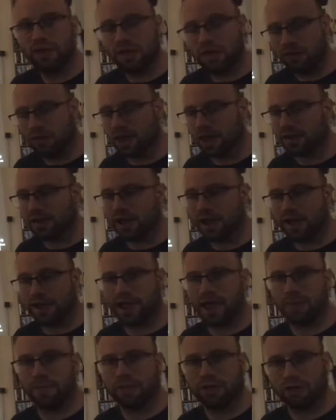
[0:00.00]
that
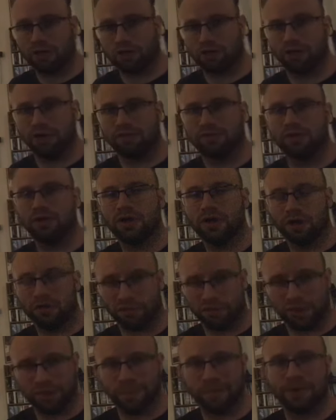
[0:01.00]
dynamic shift, a
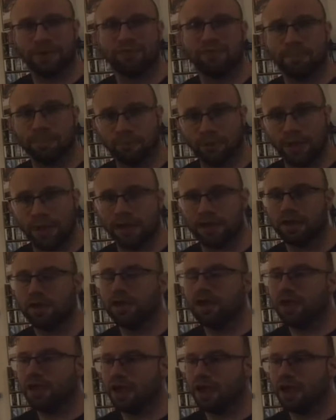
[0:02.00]
little bit of a break